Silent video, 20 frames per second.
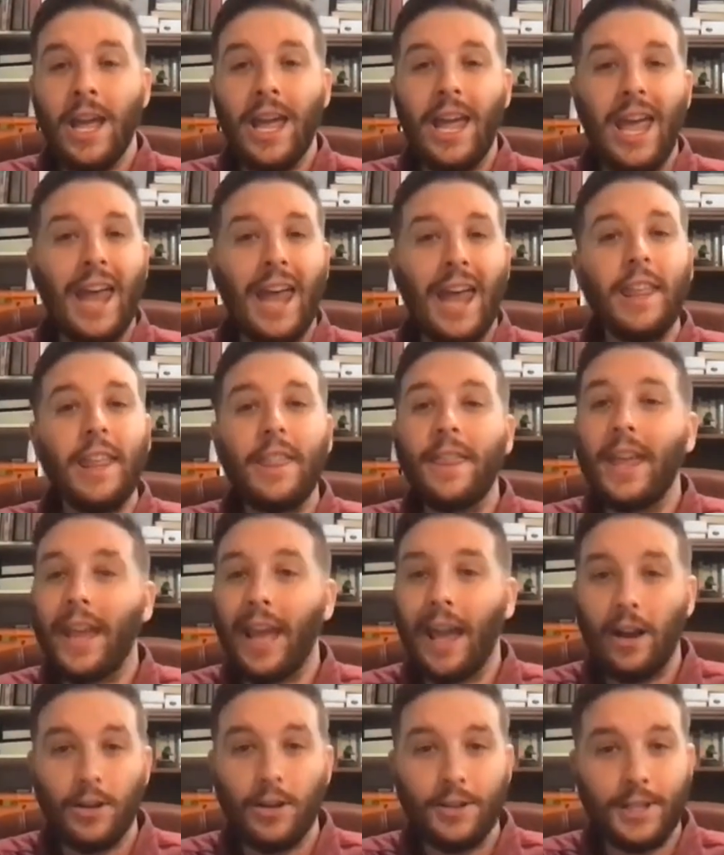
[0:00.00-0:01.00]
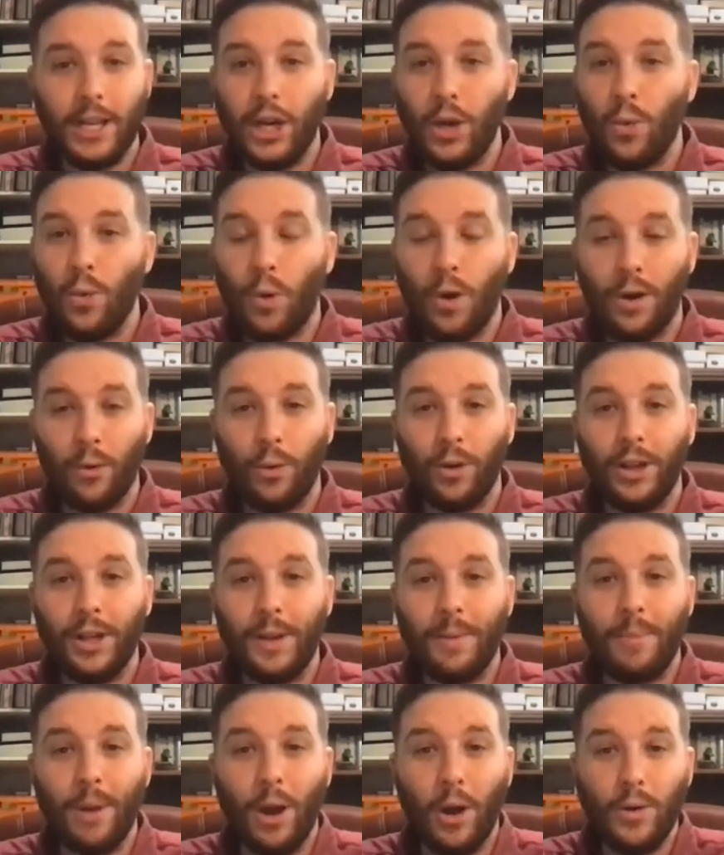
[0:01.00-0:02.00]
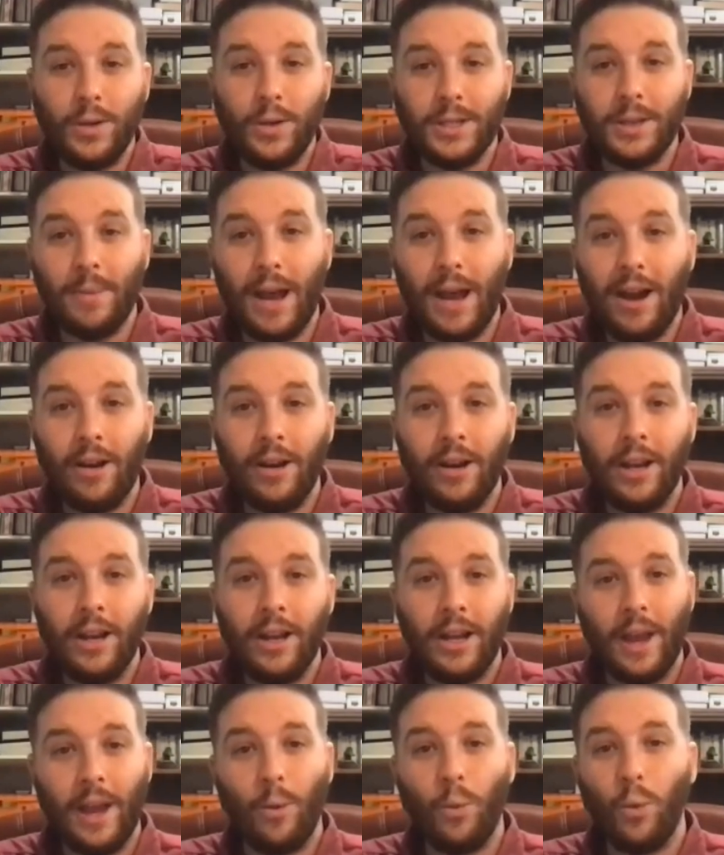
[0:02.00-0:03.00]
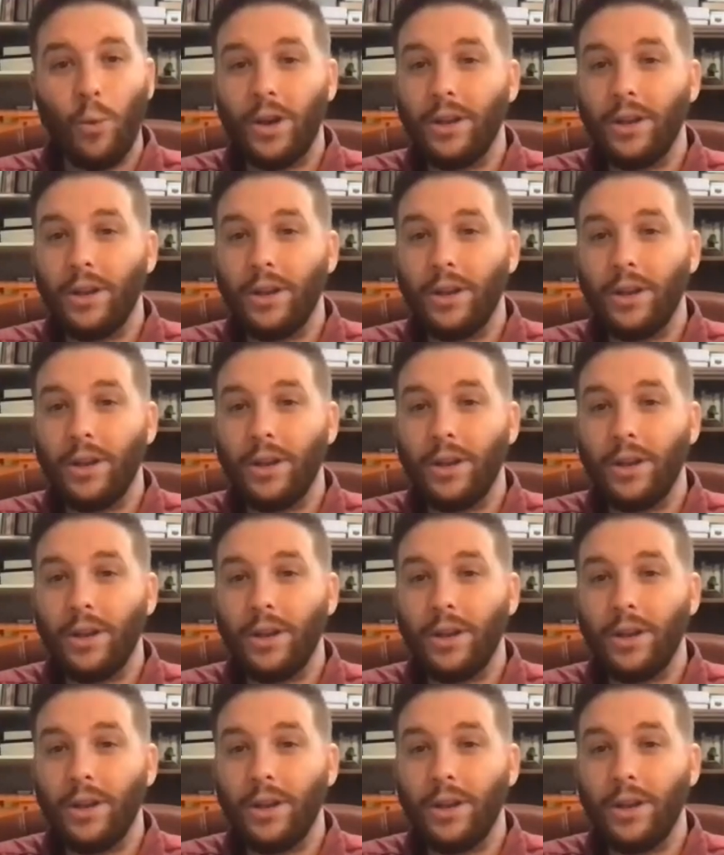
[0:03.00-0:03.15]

anything else that you want to really post about that